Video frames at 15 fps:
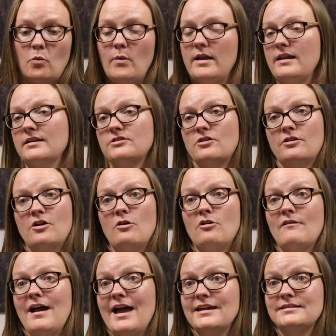witnessed or
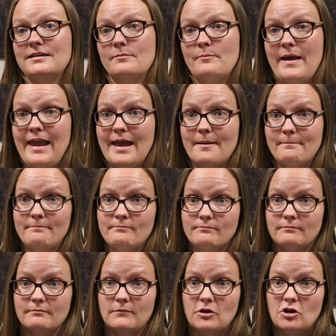notarized, and bam,
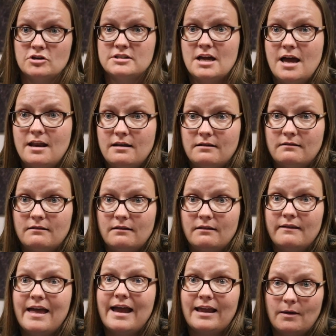you're done.
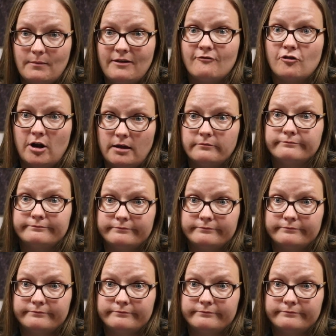That can be free.